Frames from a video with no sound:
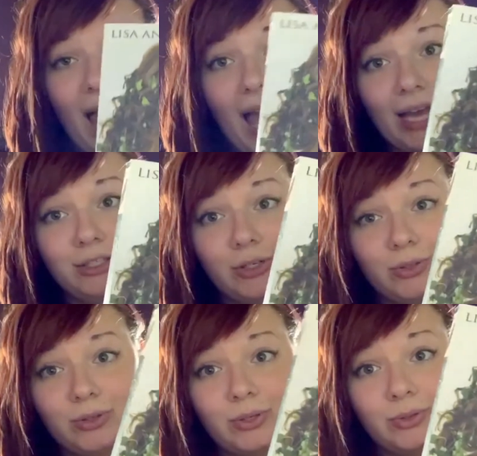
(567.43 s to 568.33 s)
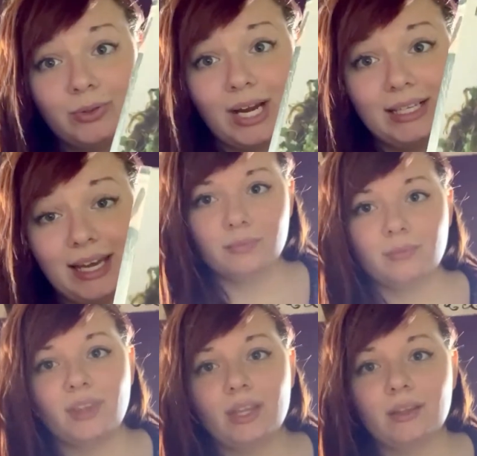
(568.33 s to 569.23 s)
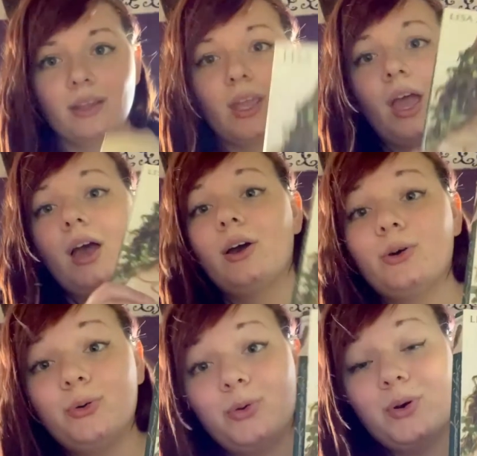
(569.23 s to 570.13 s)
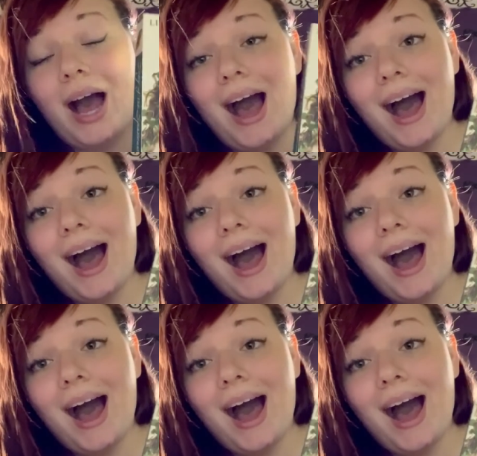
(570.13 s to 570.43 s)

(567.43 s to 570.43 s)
I knew who I liked. Who